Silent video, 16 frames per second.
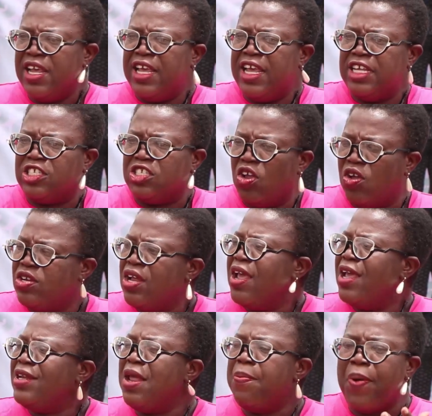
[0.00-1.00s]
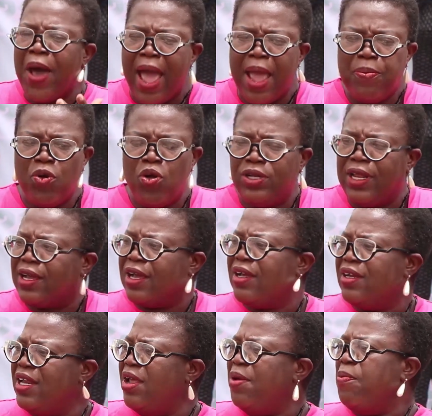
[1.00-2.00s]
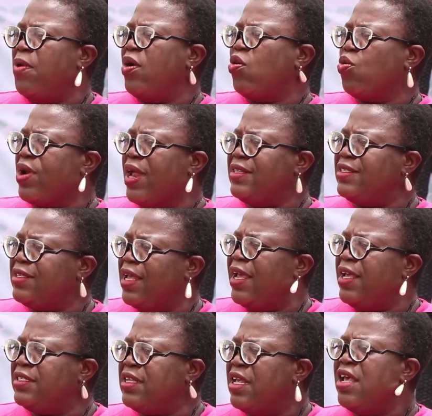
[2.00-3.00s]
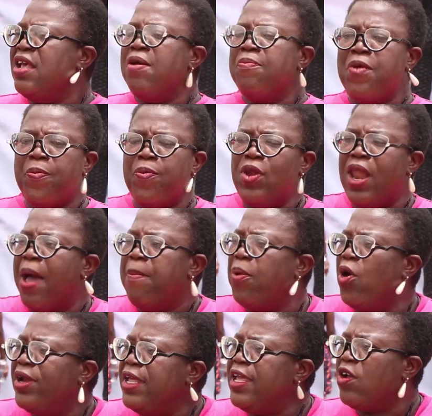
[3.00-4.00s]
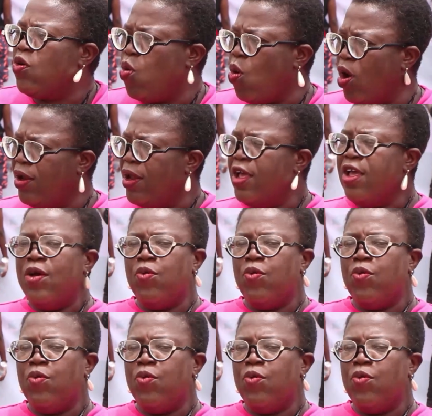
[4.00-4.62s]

It's not the Bible. The Quran says people are born equal.